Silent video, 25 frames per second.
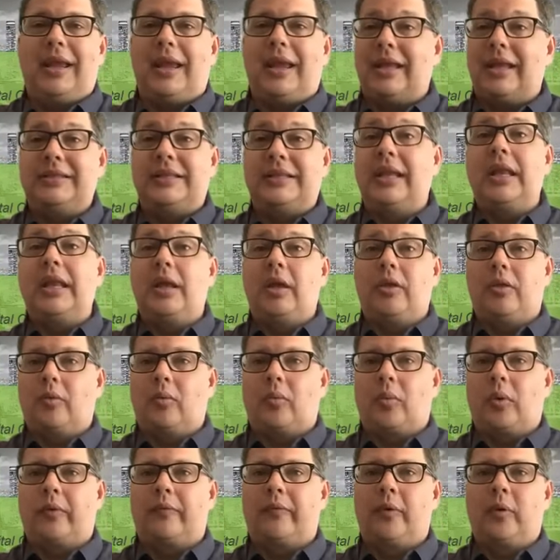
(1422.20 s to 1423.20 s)
as any other
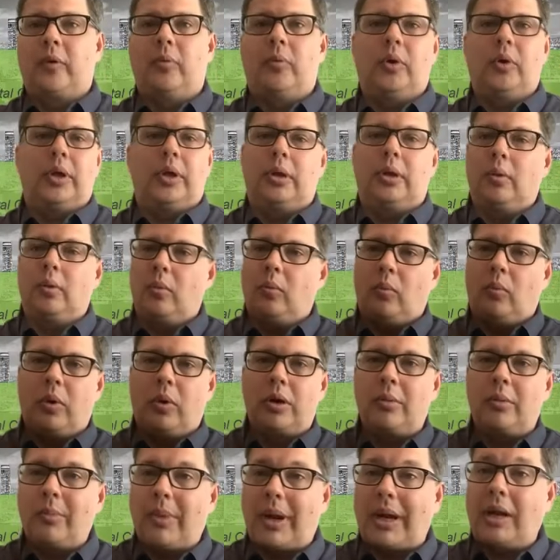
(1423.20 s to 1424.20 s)
workflow would.
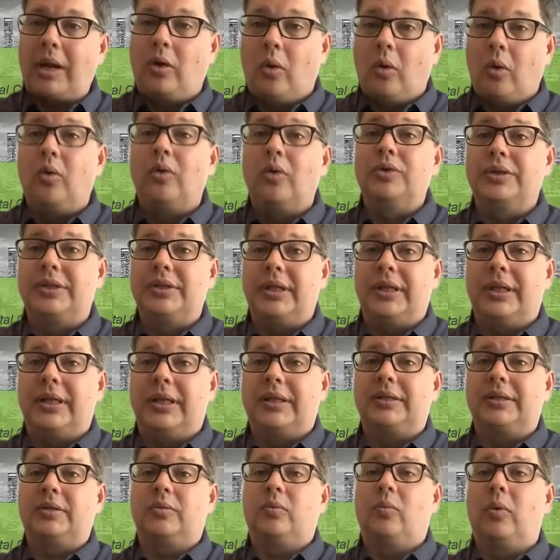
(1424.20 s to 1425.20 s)
What are my goals in
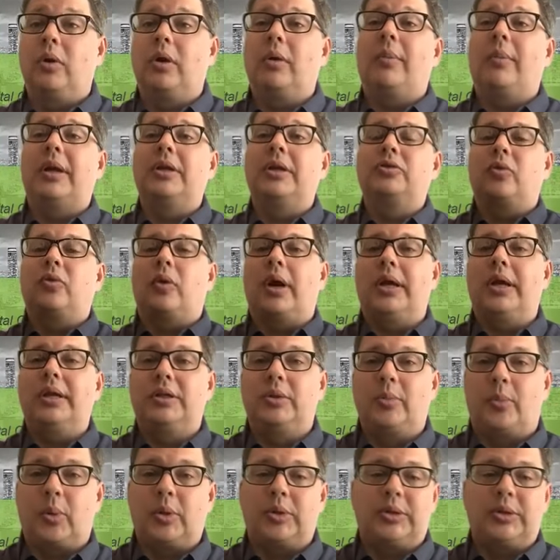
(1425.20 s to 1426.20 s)
this? What am I trying
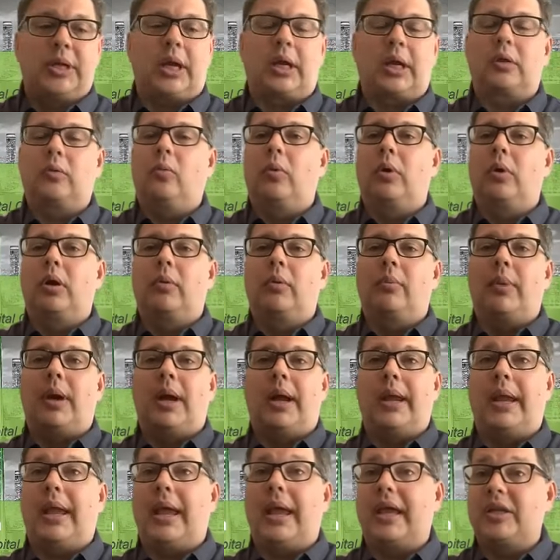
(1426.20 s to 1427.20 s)
to protect? What are
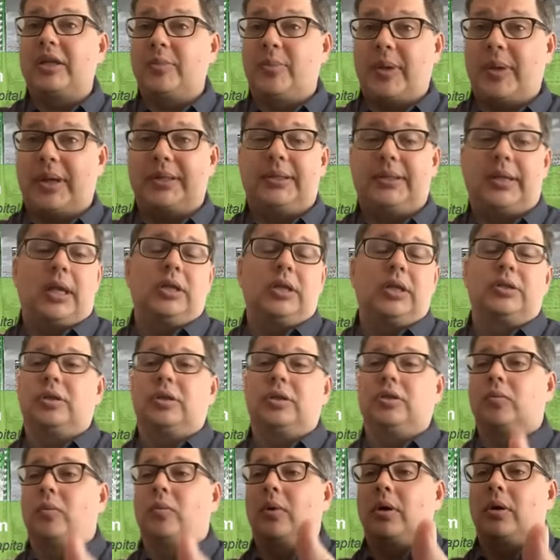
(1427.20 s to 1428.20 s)
my
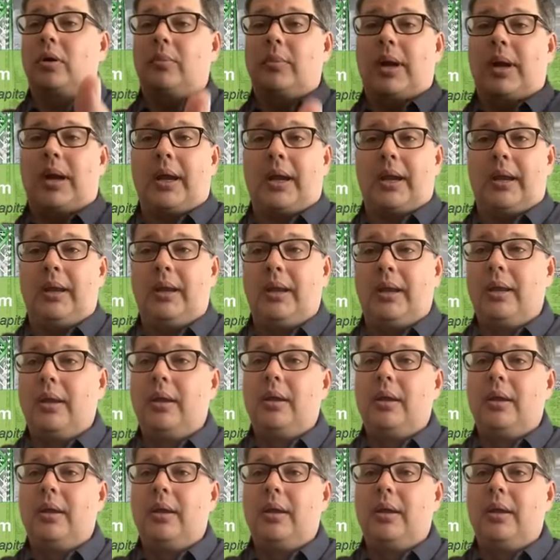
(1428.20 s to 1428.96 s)
expectations? What are my,